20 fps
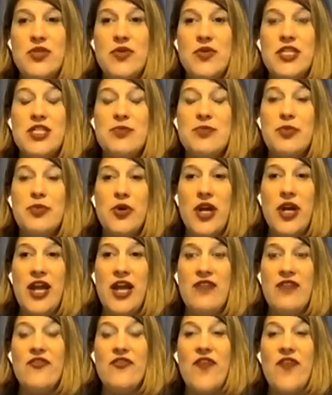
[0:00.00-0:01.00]
to
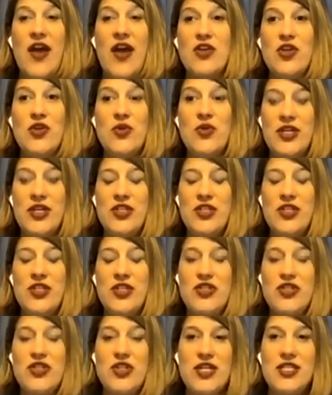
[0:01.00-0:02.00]
explore and find new
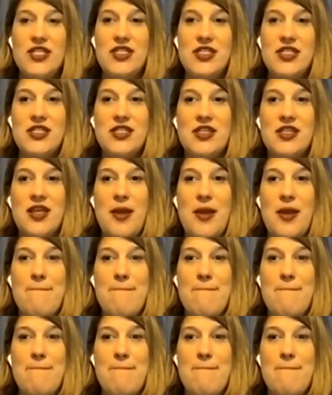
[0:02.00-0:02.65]
interests.